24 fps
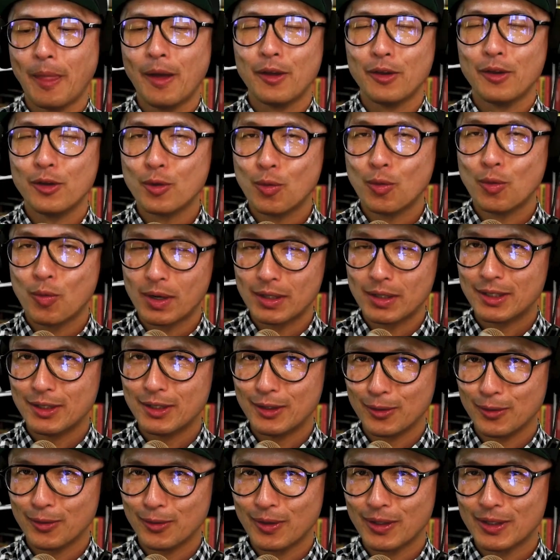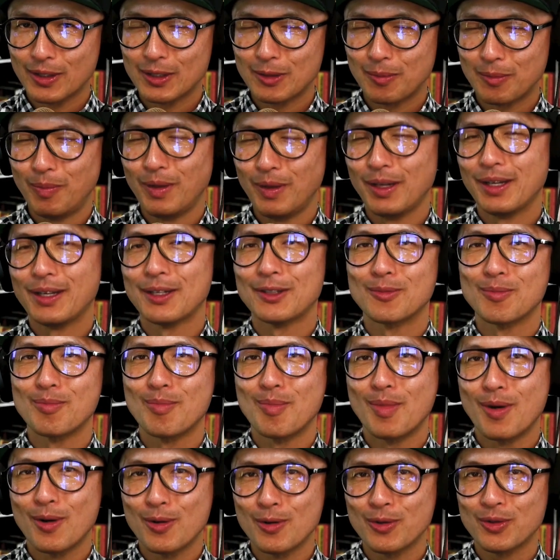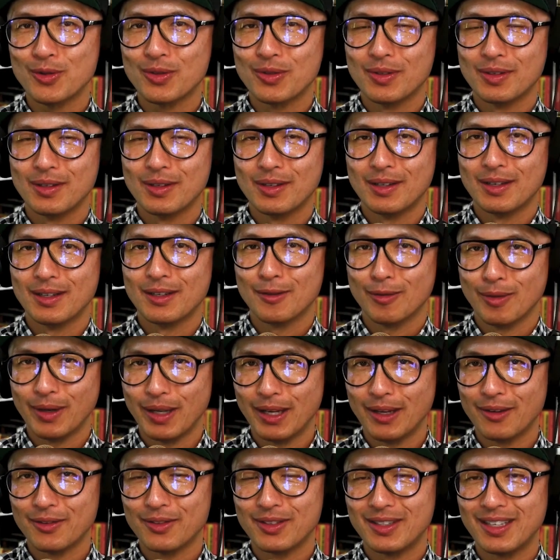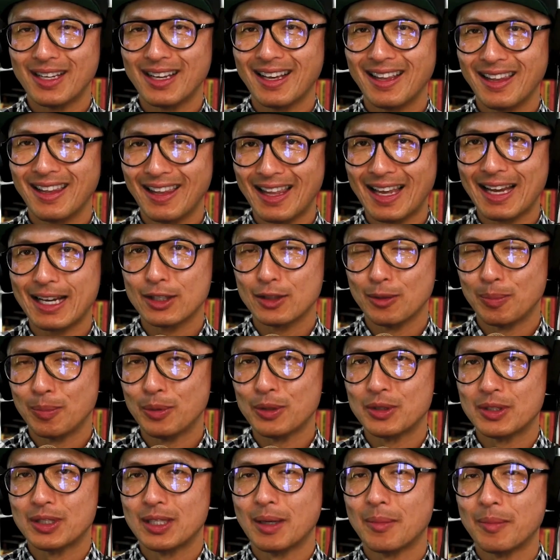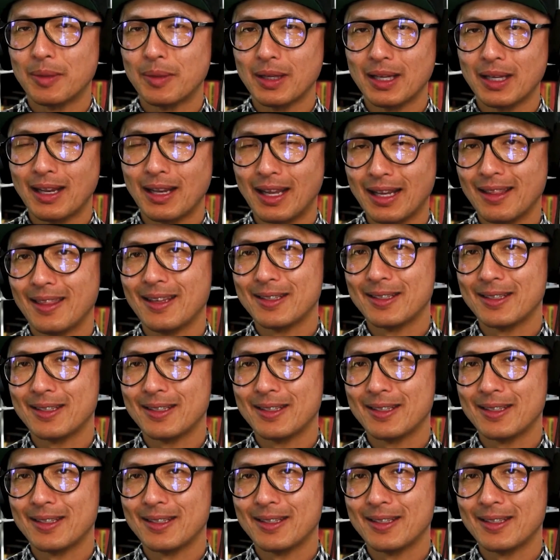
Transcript: You'll want to do this because most creatives neglect to put something like this